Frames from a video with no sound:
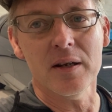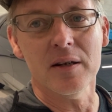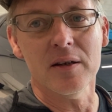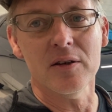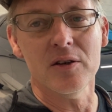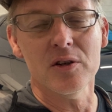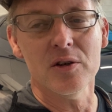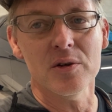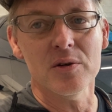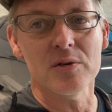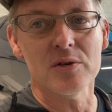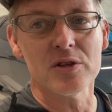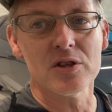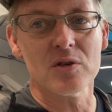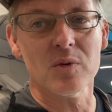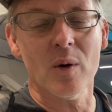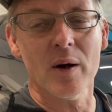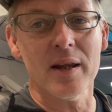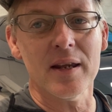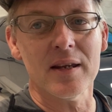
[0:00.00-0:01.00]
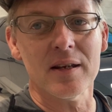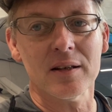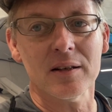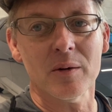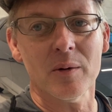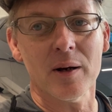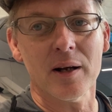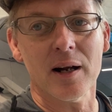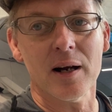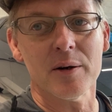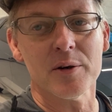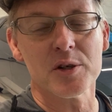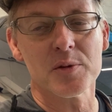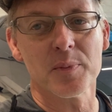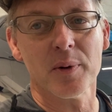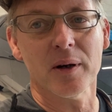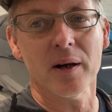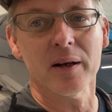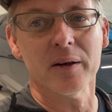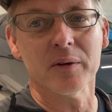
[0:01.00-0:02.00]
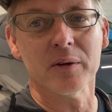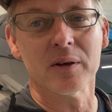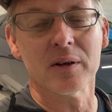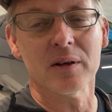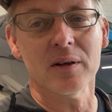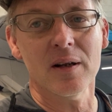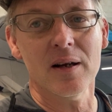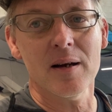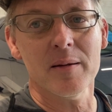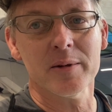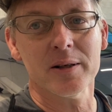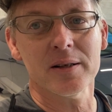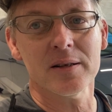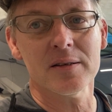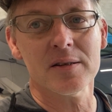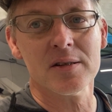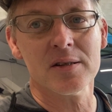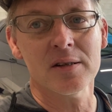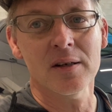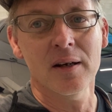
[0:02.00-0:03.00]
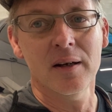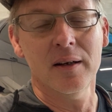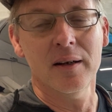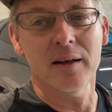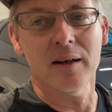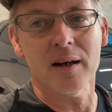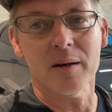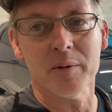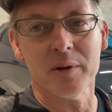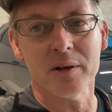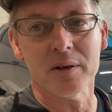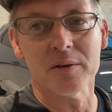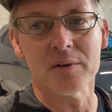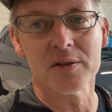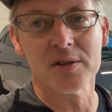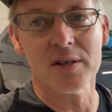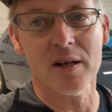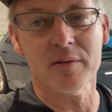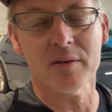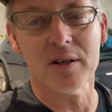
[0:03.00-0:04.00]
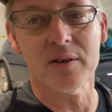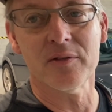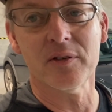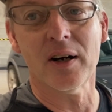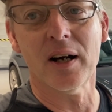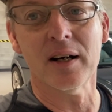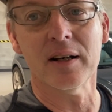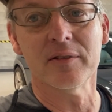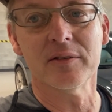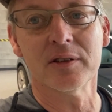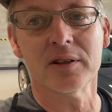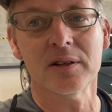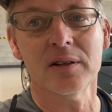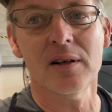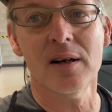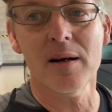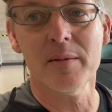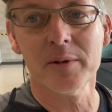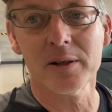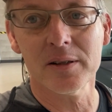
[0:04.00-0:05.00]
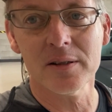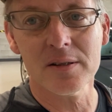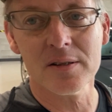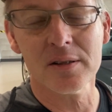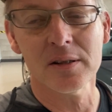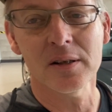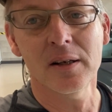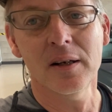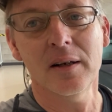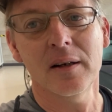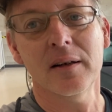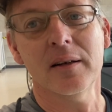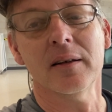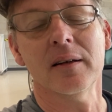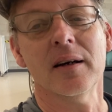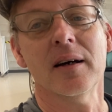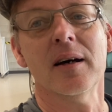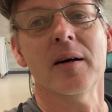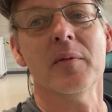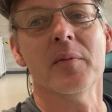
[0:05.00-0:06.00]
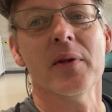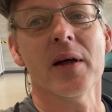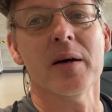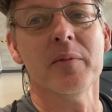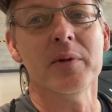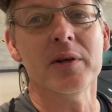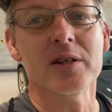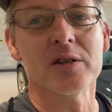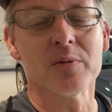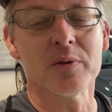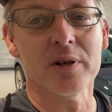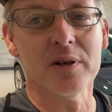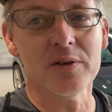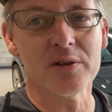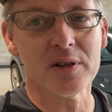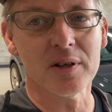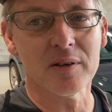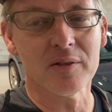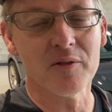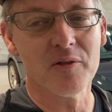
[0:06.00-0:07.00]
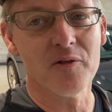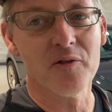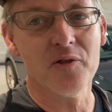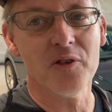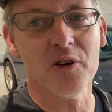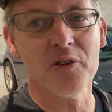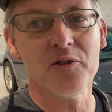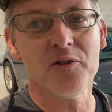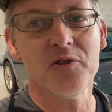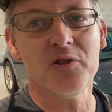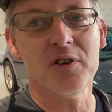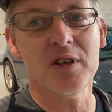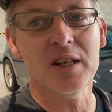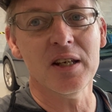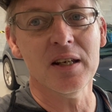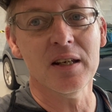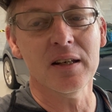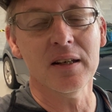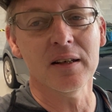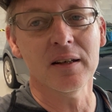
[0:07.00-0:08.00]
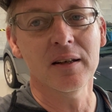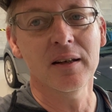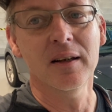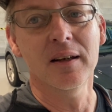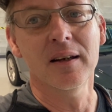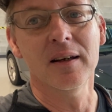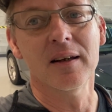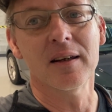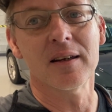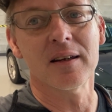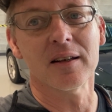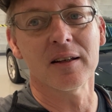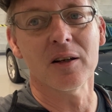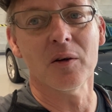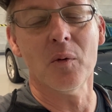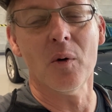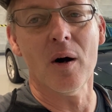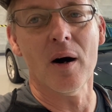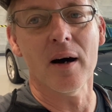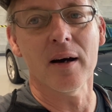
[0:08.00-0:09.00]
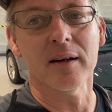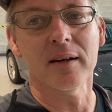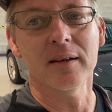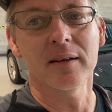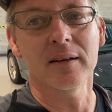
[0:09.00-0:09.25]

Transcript: use 20 kilowatt hours per 100 kilometers and we go 75 kilometers, that means we're using 15 kilowatt